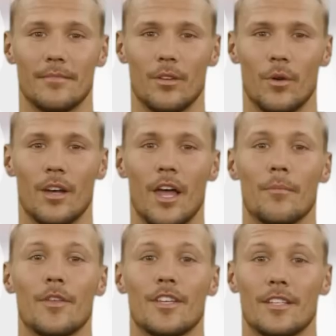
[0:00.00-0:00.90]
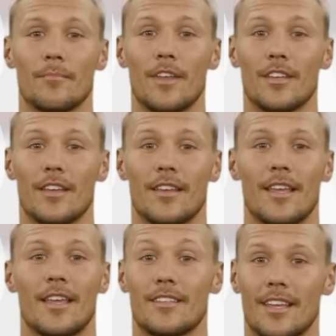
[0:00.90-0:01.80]
To accomplish its mission,
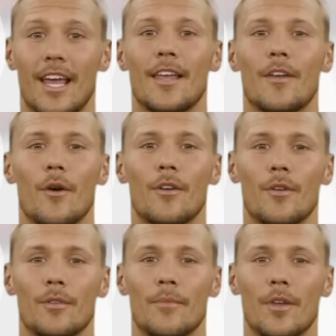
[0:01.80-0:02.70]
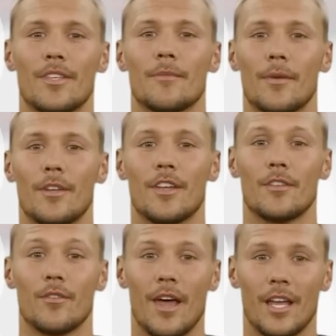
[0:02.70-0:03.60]
Tiago used both speech
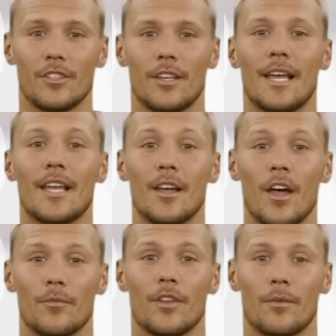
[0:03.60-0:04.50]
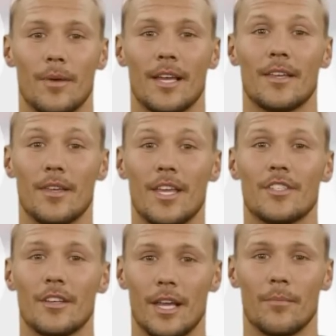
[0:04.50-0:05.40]
interaction and object
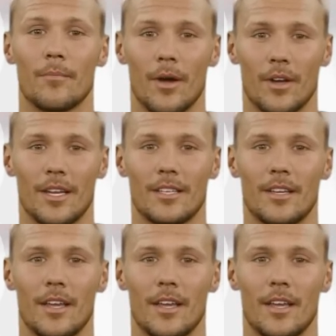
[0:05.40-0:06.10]
manipulation capabilities